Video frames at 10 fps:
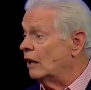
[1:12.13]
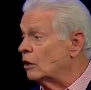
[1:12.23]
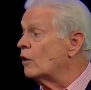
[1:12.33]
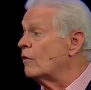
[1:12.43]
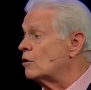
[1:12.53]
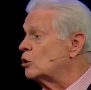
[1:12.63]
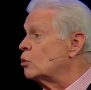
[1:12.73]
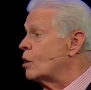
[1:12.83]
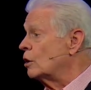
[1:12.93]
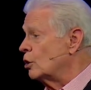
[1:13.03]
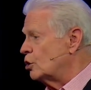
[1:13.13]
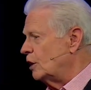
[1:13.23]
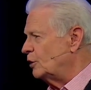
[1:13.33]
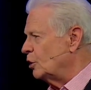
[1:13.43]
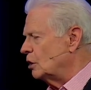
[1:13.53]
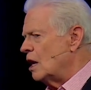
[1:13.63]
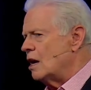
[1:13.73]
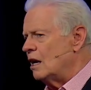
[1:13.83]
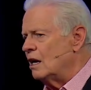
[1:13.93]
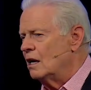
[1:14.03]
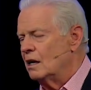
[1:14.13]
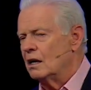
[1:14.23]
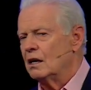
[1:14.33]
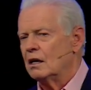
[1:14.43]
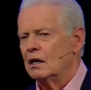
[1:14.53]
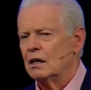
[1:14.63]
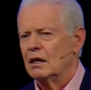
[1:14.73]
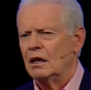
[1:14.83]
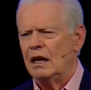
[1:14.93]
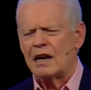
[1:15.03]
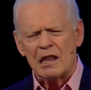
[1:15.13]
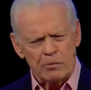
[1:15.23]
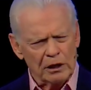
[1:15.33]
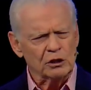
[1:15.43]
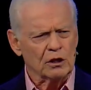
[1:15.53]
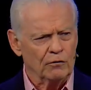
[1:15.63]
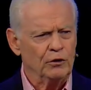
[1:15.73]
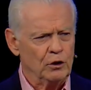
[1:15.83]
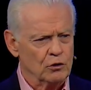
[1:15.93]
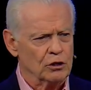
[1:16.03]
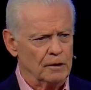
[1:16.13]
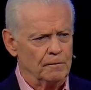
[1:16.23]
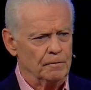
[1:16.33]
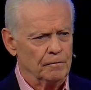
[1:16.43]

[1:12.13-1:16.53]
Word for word: and other verses we're going to see today, it kind of brings confusion.